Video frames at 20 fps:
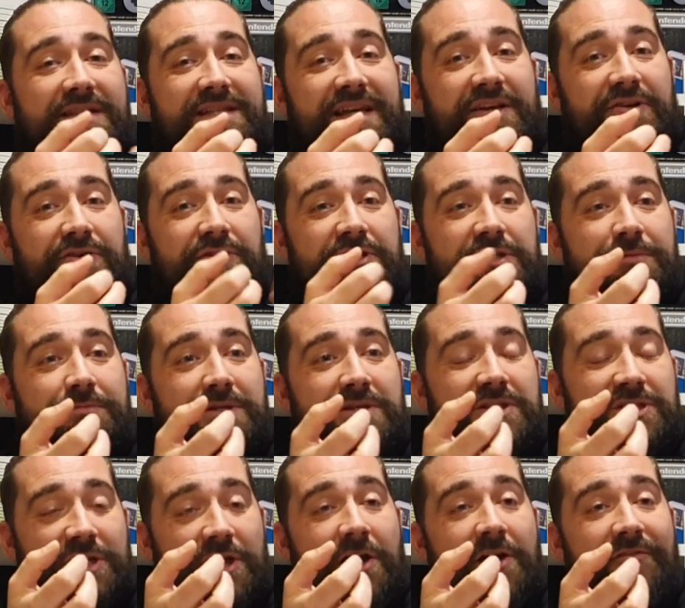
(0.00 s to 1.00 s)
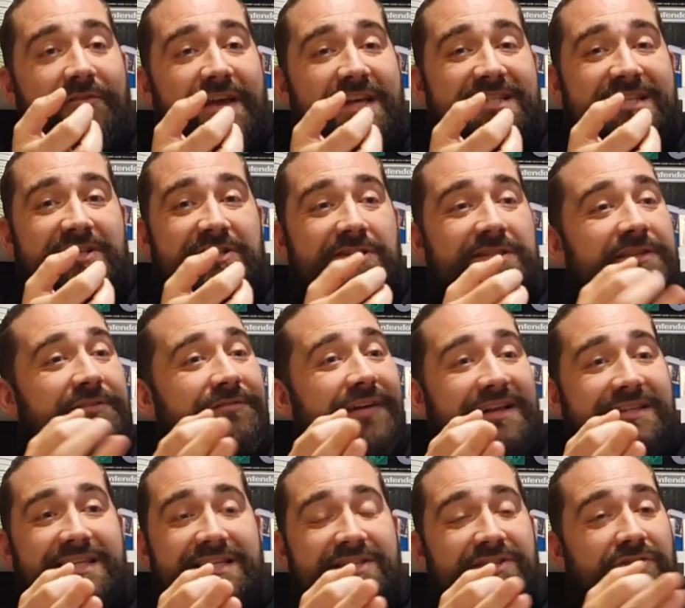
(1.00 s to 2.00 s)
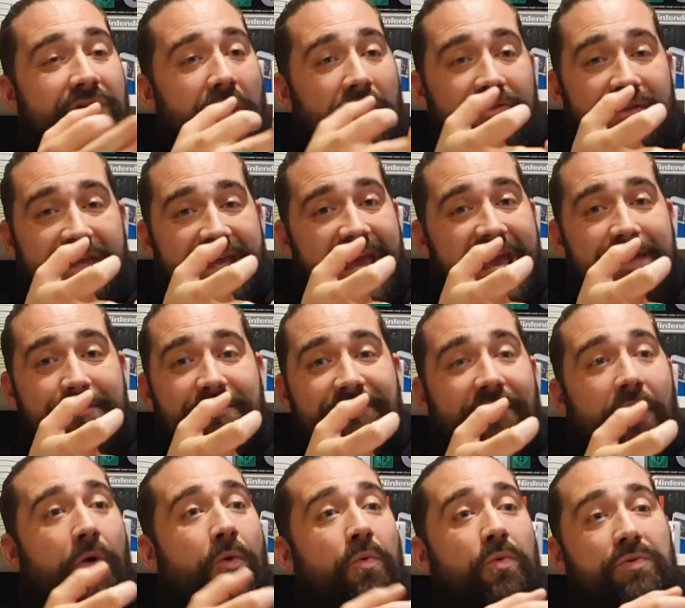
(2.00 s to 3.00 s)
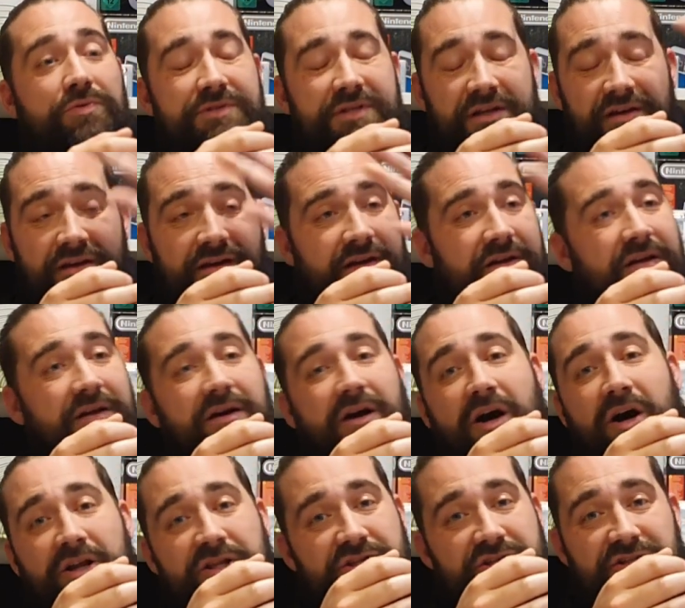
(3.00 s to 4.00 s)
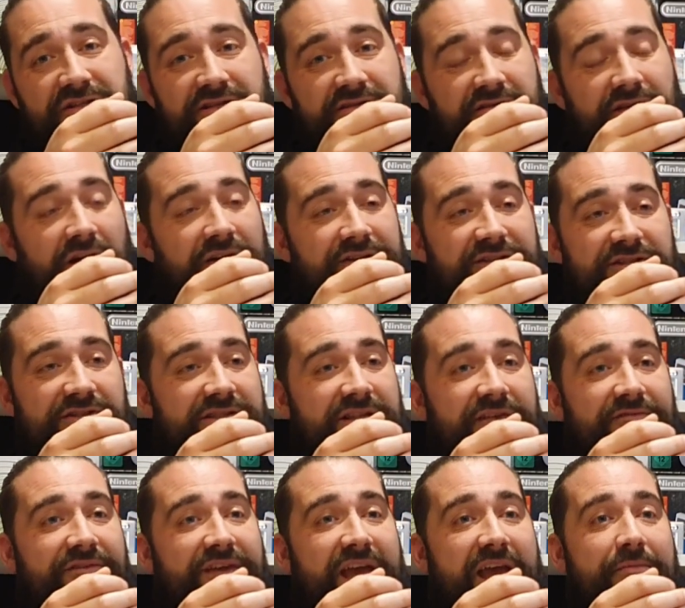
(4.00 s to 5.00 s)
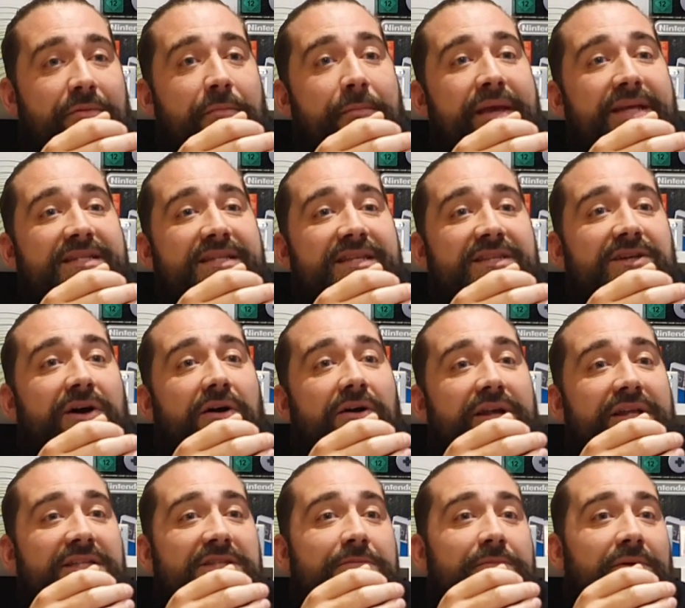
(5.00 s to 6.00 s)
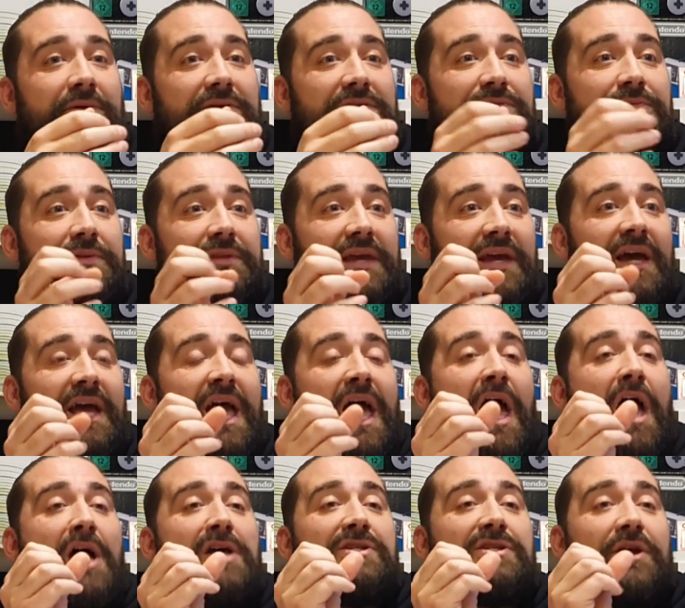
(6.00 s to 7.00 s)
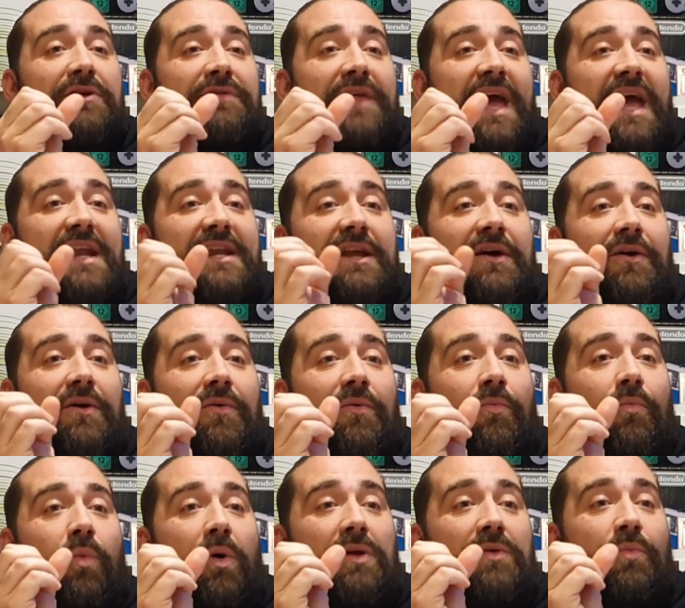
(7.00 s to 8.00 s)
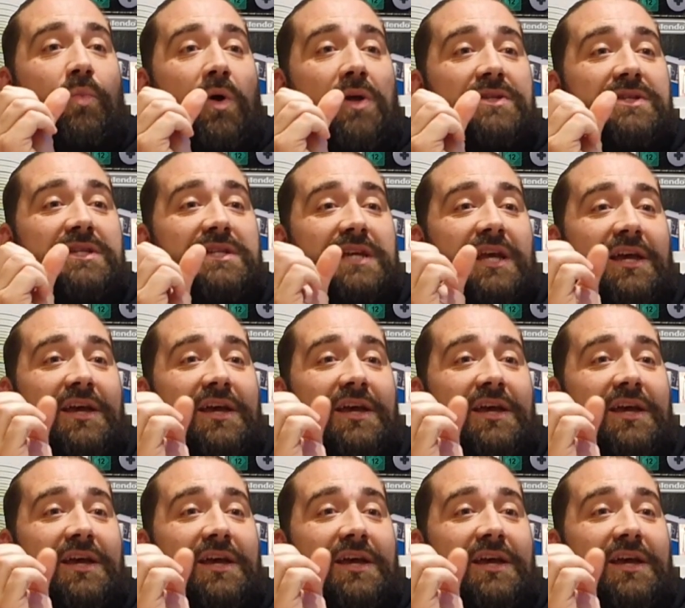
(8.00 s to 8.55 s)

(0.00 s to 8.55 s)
and customer service, and just the fact it's not the Game of old, I'd just give Game a miss entirely, to be honest with you. So then what's